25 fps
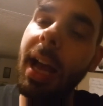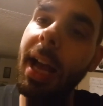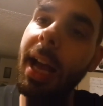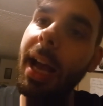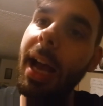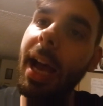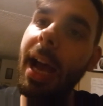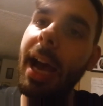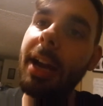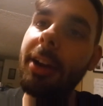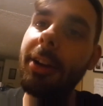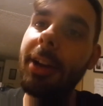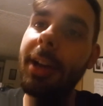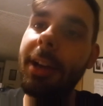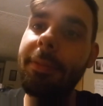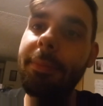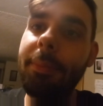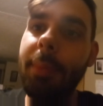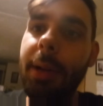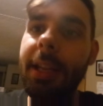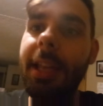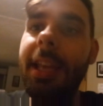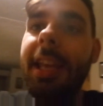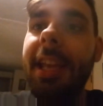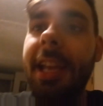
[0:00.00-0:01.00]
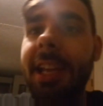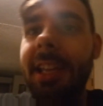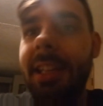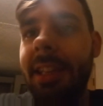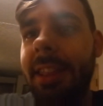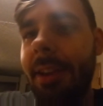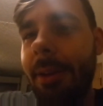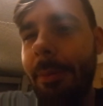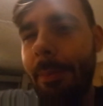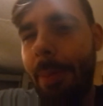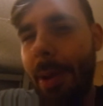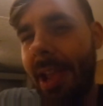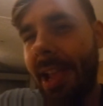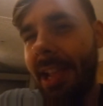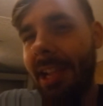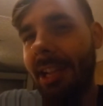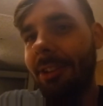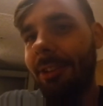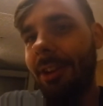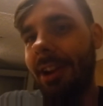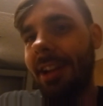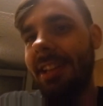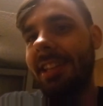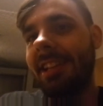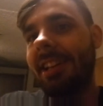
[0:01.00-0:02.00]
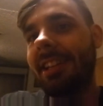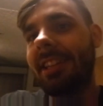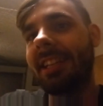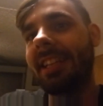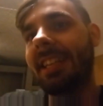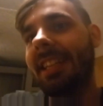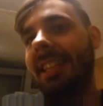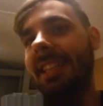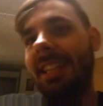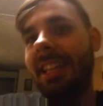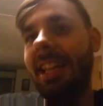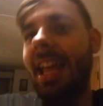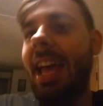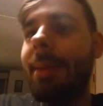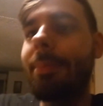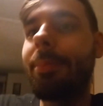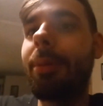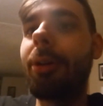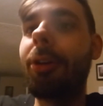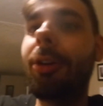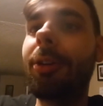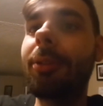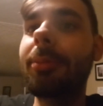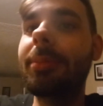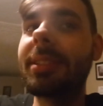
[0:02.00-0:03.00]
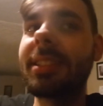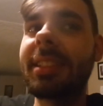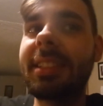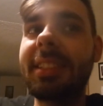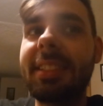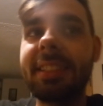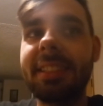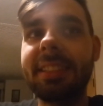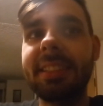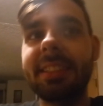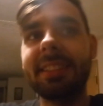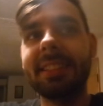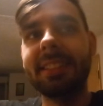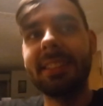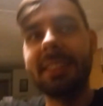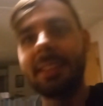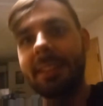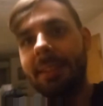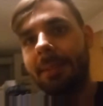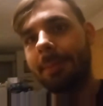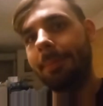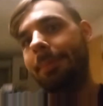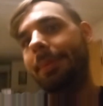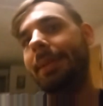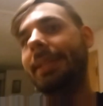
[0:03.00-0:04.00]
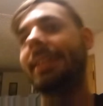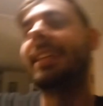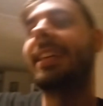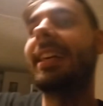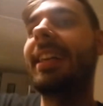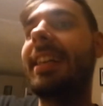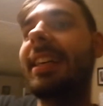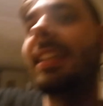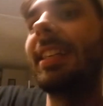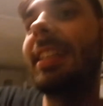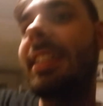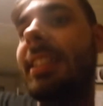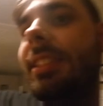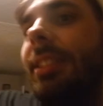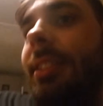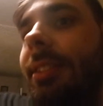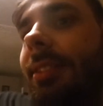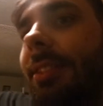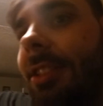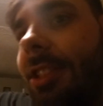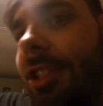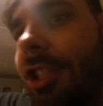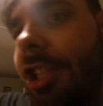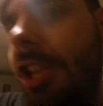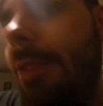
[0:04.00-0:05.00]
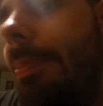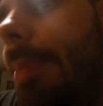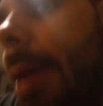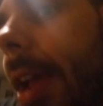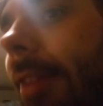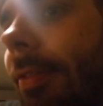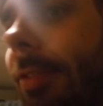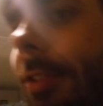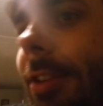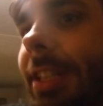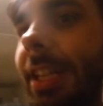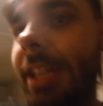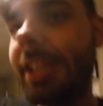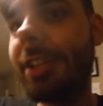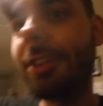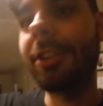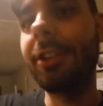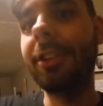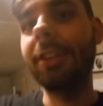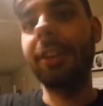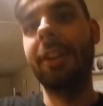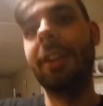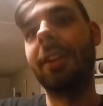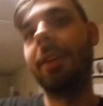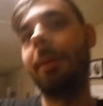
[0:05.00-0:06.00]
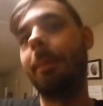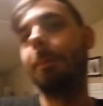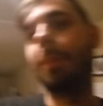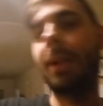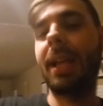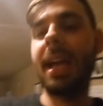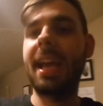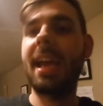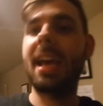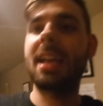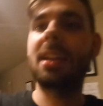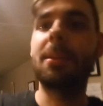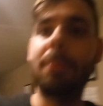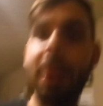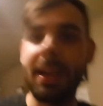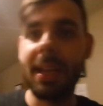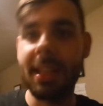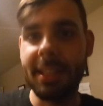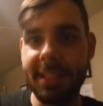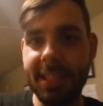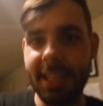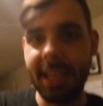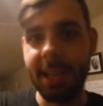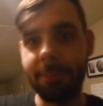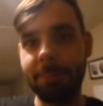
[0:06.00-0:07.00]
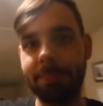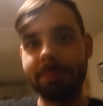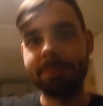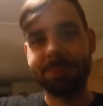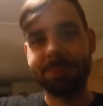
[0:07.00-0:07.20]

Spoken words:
I don't have money in the bank right now to get the light bulbs because she paid for dinner, but I had to pay the tip.